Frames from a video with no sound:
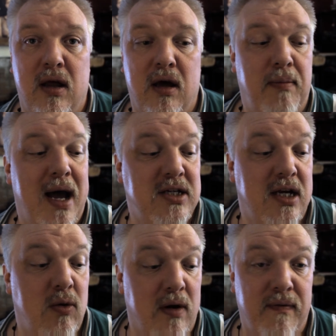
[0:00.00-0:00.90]
uh, by
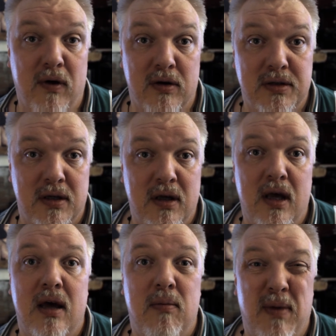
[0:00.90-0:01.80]
January 1st,
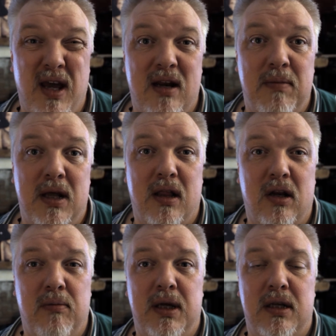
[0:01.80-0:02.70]
may end up being a
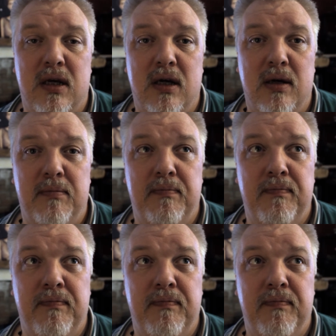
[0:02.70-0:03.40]
little bit, um,